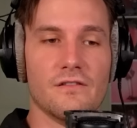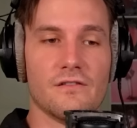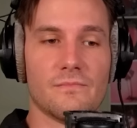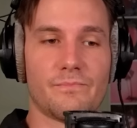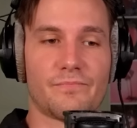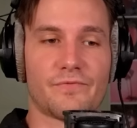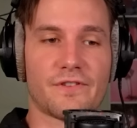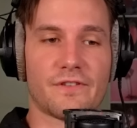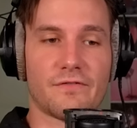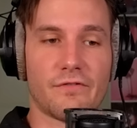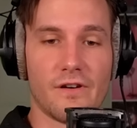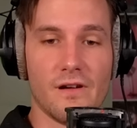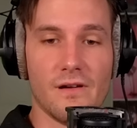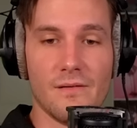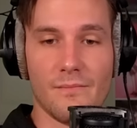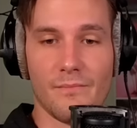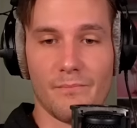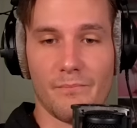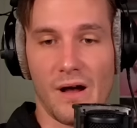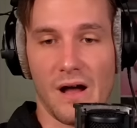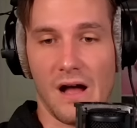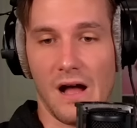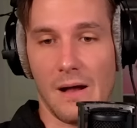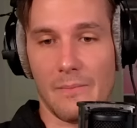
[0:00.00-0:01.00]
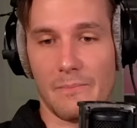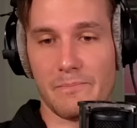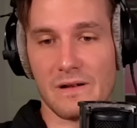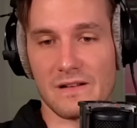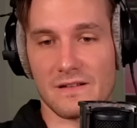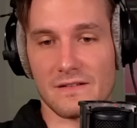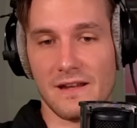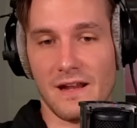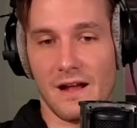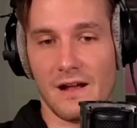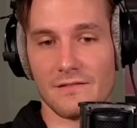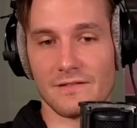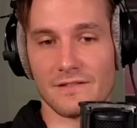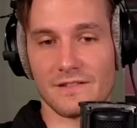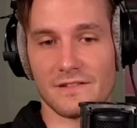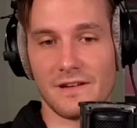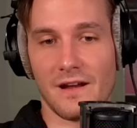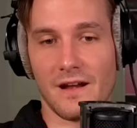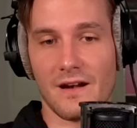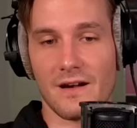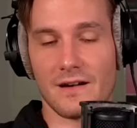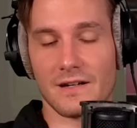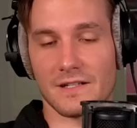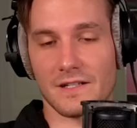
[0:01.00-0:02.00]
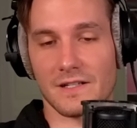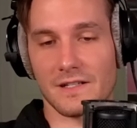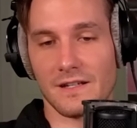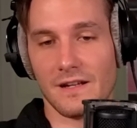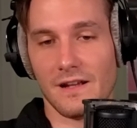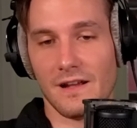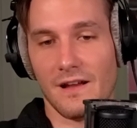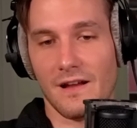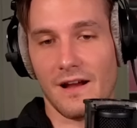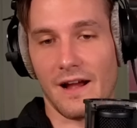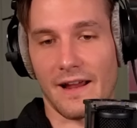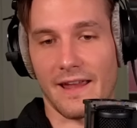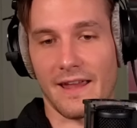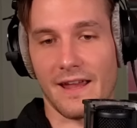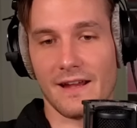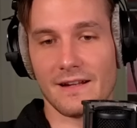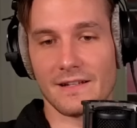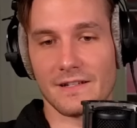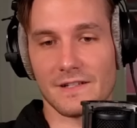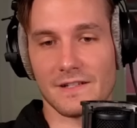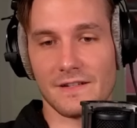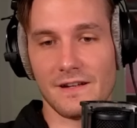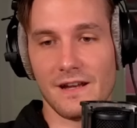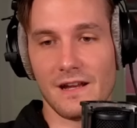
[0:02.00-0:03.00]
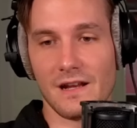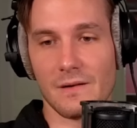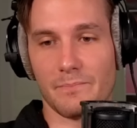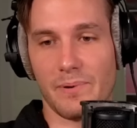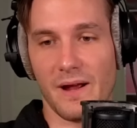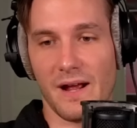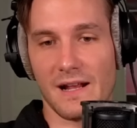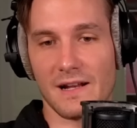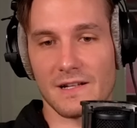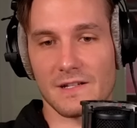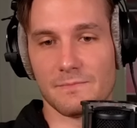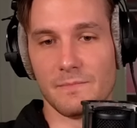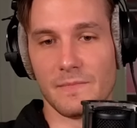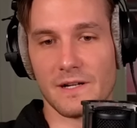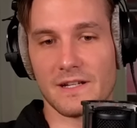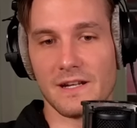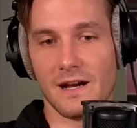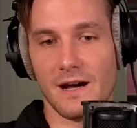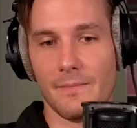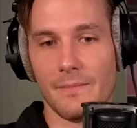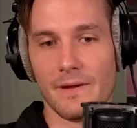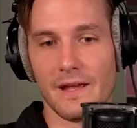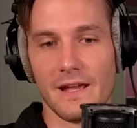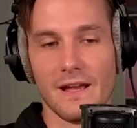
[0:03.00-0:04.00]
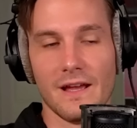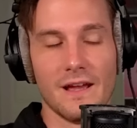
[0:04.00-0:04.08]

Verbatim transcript: trim Papa's downstairs? I can't see it past my tummy.